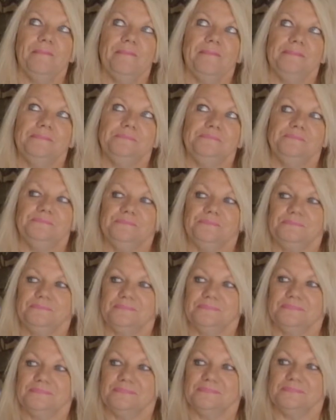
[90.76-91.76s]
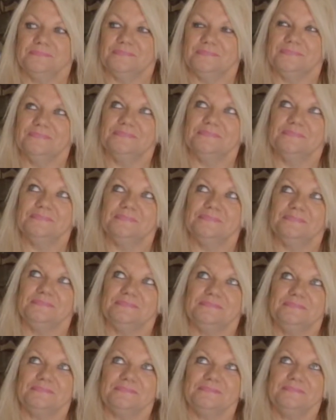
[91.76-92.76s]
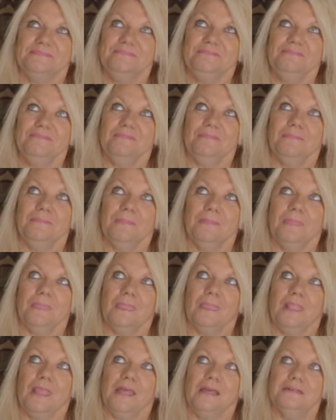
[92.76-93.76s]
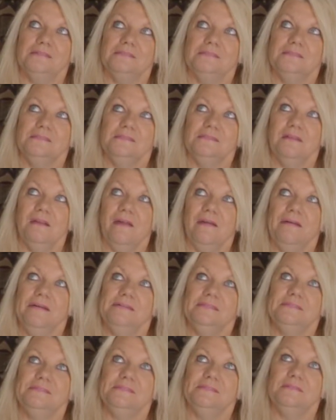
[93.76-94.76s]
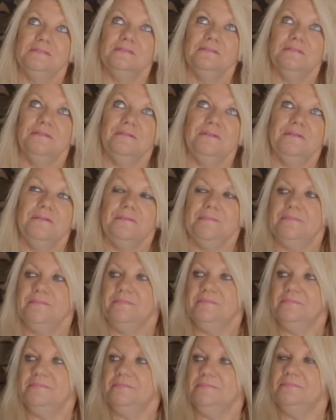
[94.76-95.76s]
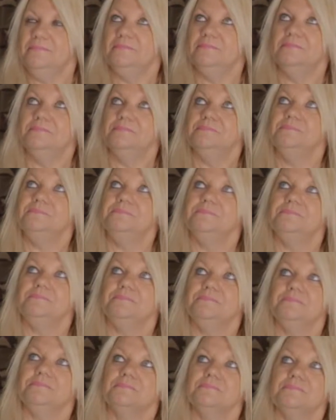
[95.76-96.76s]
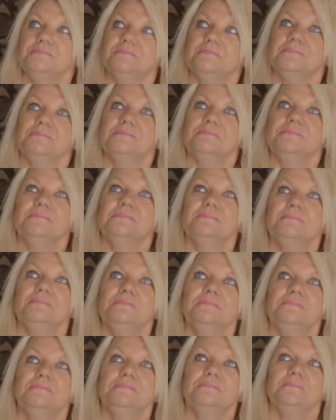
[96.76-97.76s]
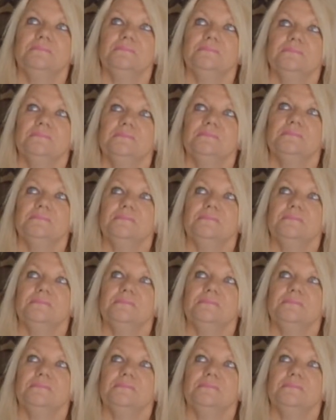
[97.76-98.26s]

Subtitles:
[no speech]